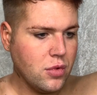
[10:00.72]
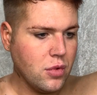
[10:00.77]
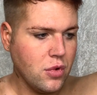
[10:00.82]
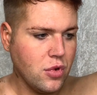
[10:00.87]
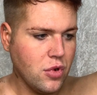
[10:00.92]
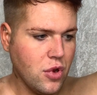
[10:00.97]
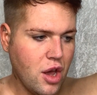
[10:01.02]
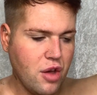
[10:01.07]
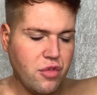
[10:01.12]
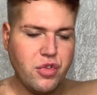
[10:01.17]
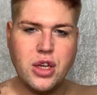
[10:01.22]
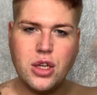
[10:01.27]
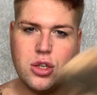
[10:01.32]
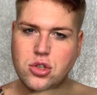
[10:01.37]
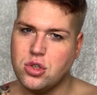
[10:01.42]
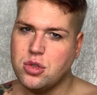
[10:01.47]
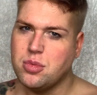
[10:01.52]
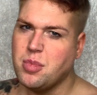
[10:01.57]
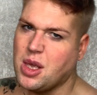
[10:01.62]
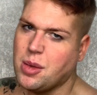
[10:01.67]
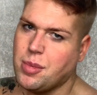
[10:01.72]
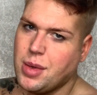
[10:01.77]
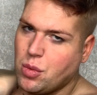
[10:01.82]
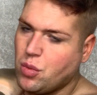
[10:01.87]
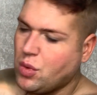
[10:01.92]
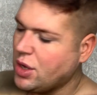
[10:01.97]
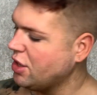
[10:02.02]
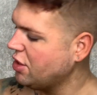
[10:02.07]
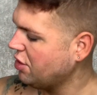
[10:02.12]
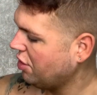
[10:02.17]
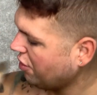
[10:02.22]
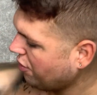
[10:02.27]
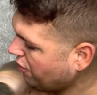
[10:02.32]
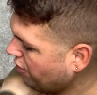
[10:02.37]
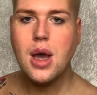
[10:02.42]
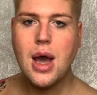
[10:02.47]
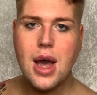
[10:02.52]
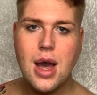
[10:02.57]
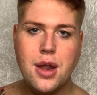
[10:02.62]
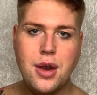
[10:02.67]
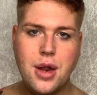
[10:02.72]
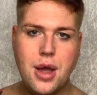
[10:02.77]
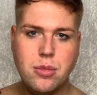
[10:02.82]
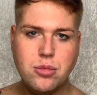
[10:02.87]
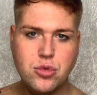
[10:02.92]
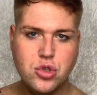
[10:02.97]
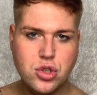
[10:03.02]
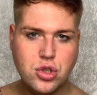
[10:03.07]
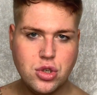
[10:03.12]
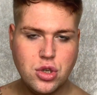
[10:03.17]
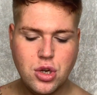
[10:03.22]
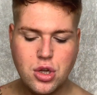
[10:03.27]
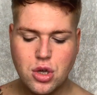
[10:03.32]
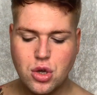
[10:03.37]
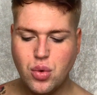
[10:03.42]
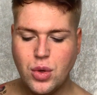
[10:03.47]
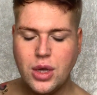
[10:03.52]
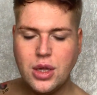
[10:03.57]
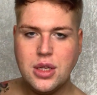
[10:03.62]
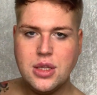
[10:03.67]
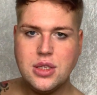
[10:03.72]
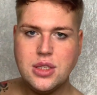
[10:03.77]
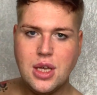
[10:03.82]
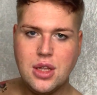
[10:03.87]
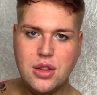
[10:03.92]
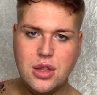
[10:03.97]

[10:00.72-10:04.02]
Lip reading: No, I think it's just me being weird. And I'm just gonna quickly take